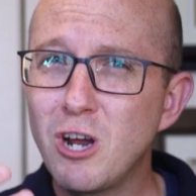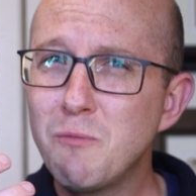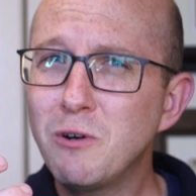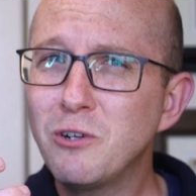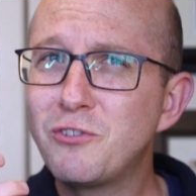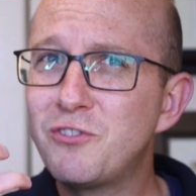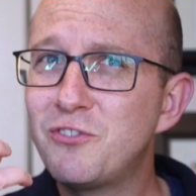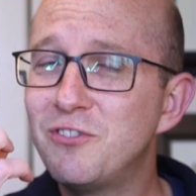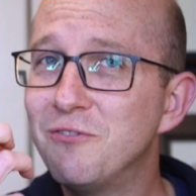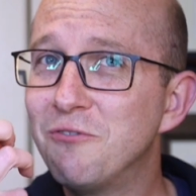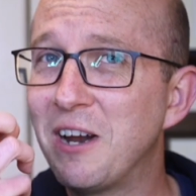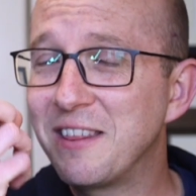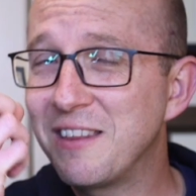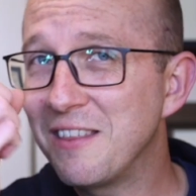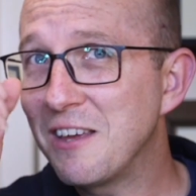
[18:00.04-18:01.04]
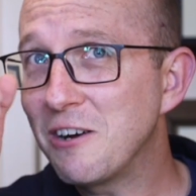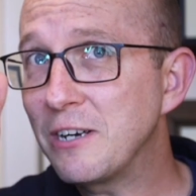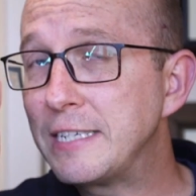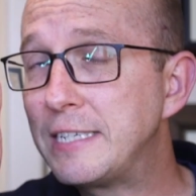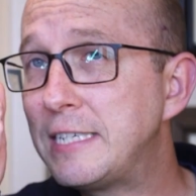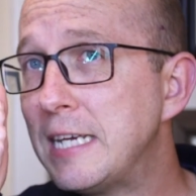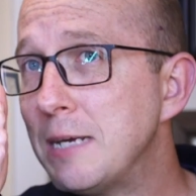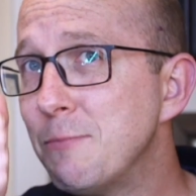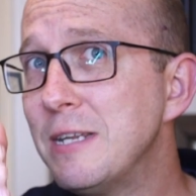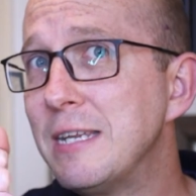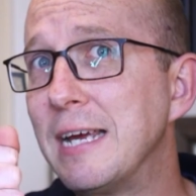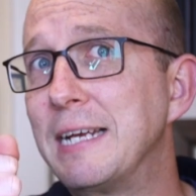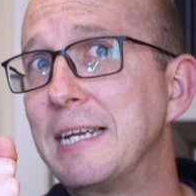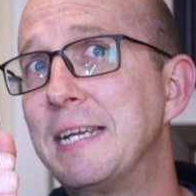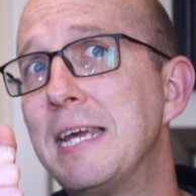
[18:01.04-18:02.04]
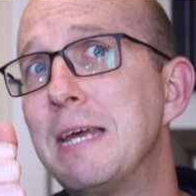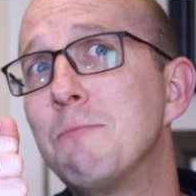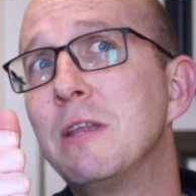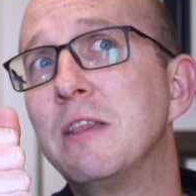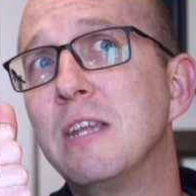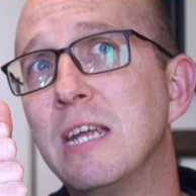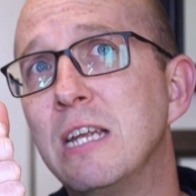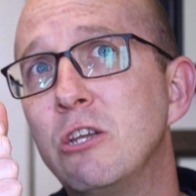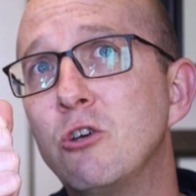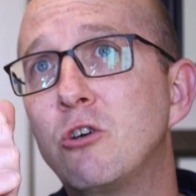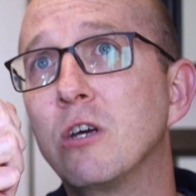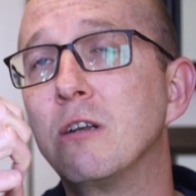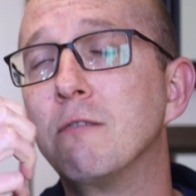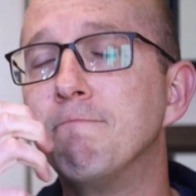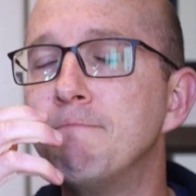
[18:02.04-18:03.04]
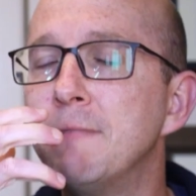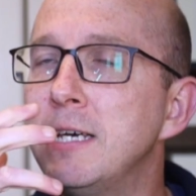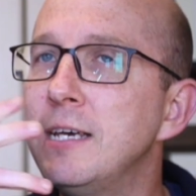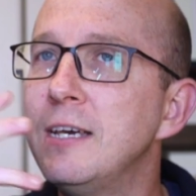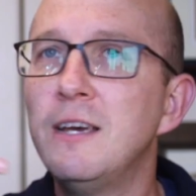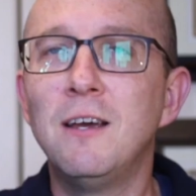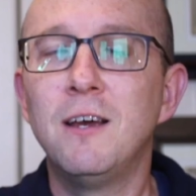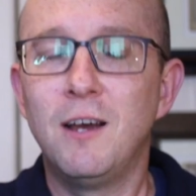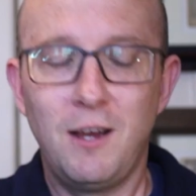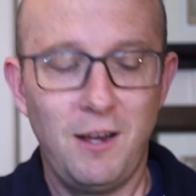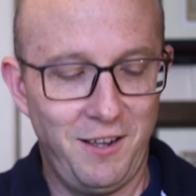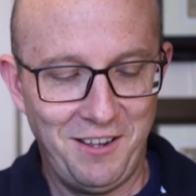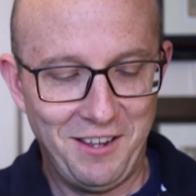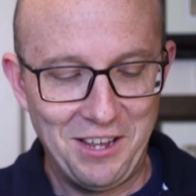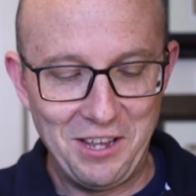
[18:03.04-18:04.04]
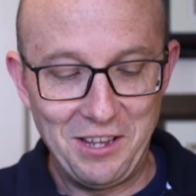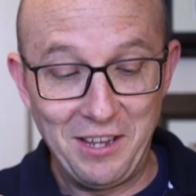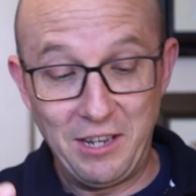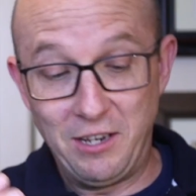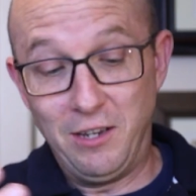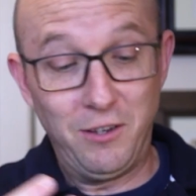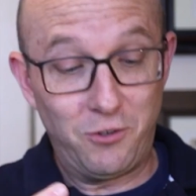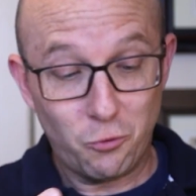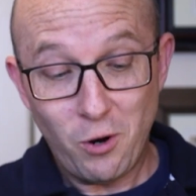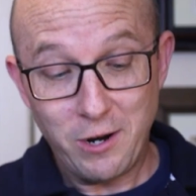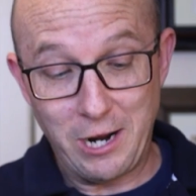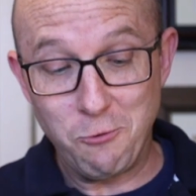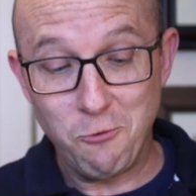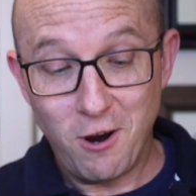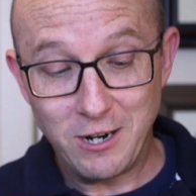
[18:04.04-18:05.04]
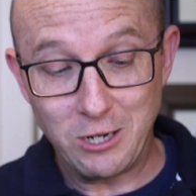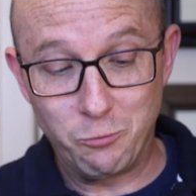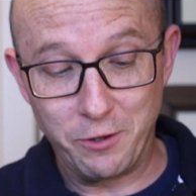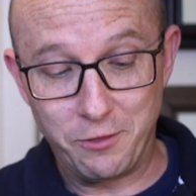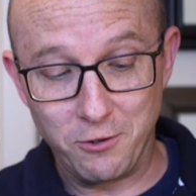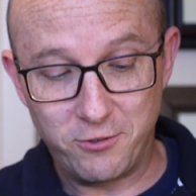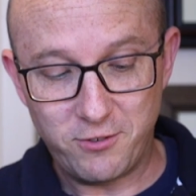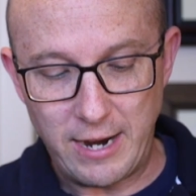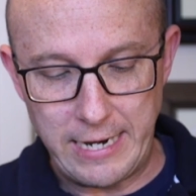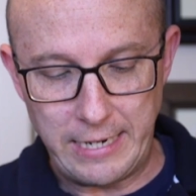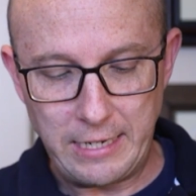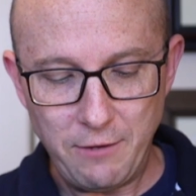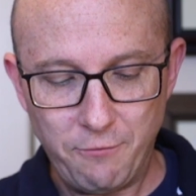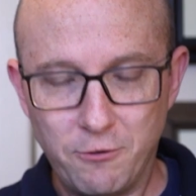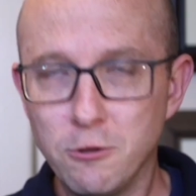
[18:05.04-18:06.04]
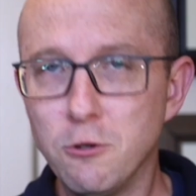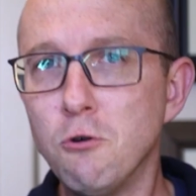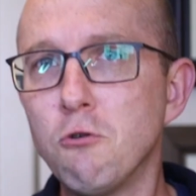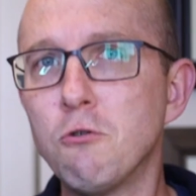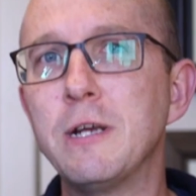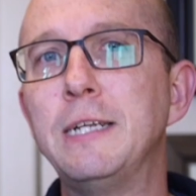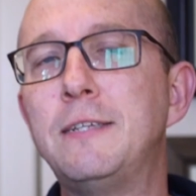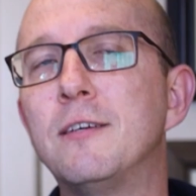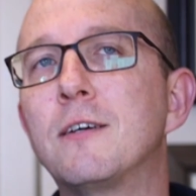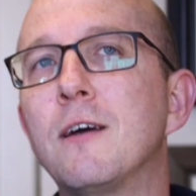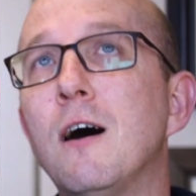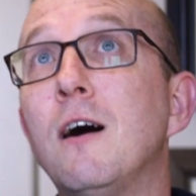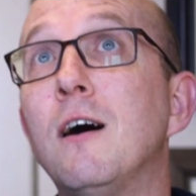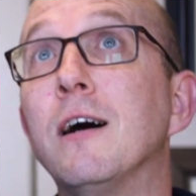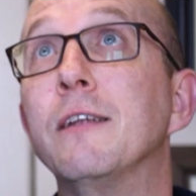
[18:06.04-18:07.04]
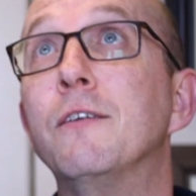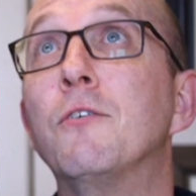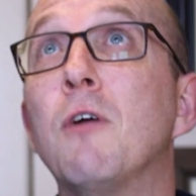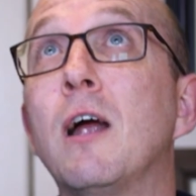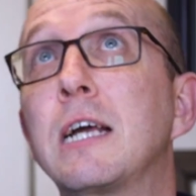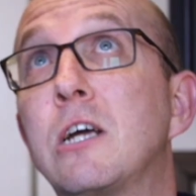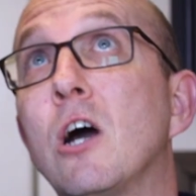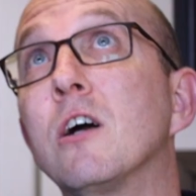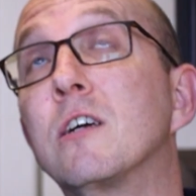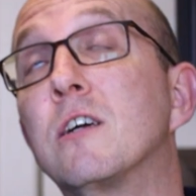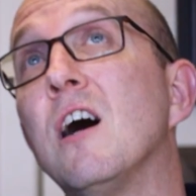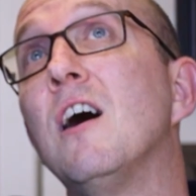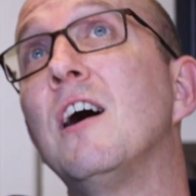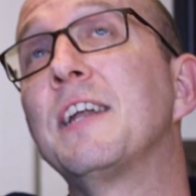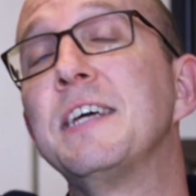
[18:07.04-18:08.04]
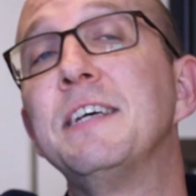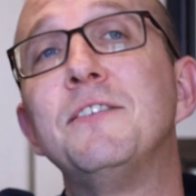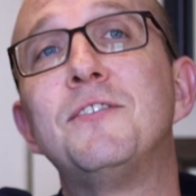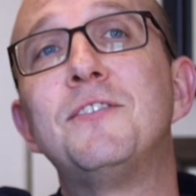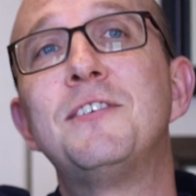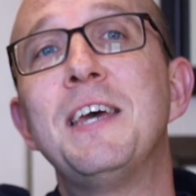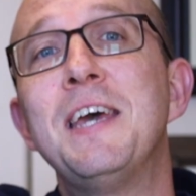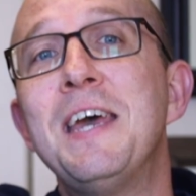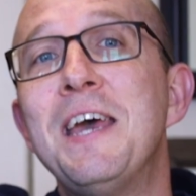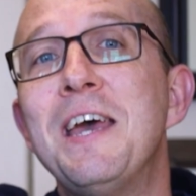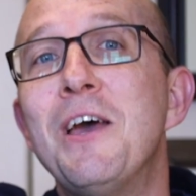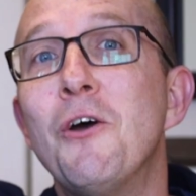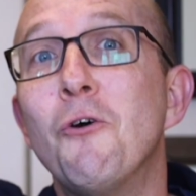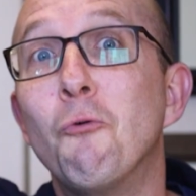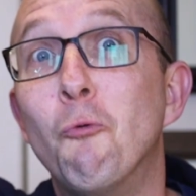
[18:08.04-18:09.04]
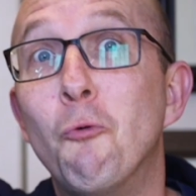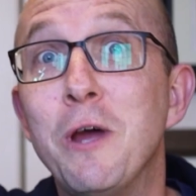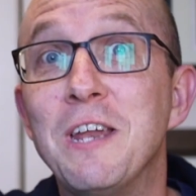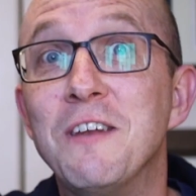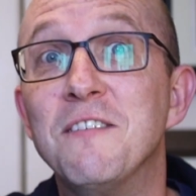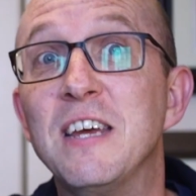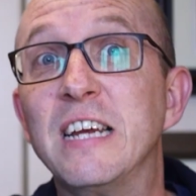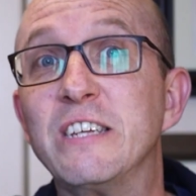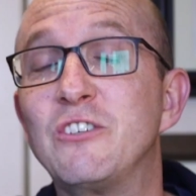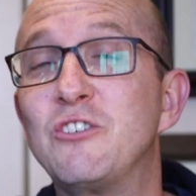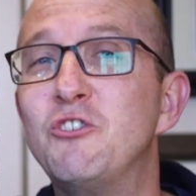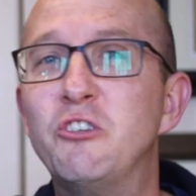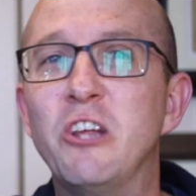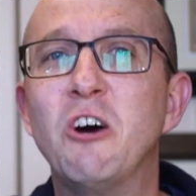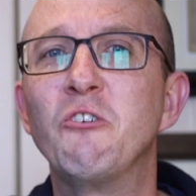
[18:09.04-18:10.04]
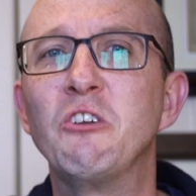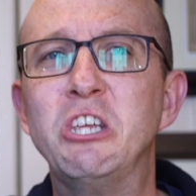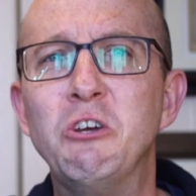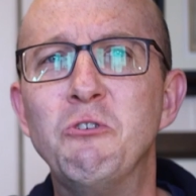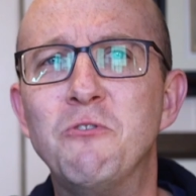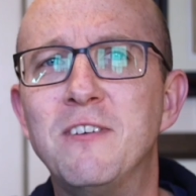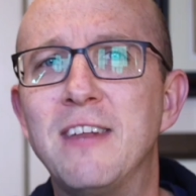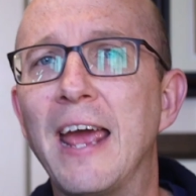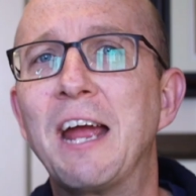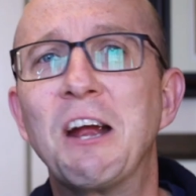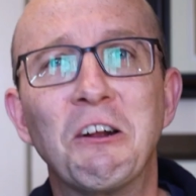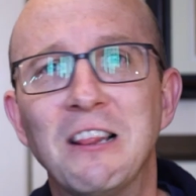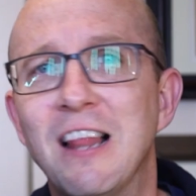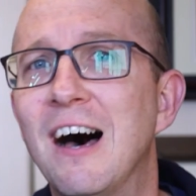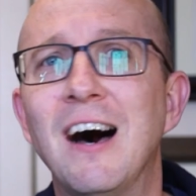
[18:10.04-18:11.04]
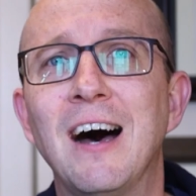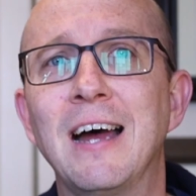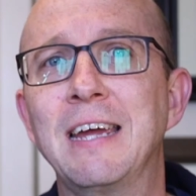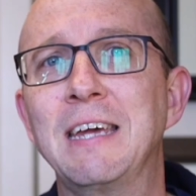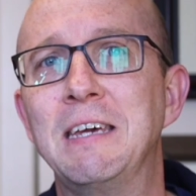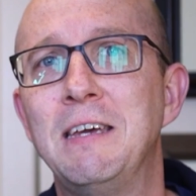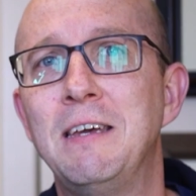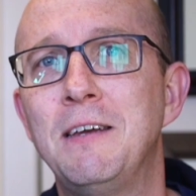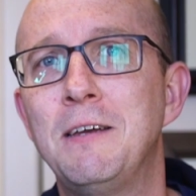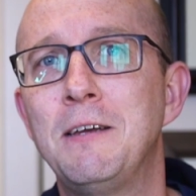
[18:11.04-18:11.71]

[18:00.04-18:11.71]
almost, right, they're intimidating him, and you can, it's quite ironic what they're saying, "Give glory to God, right? God is witness. Don't you dare lie."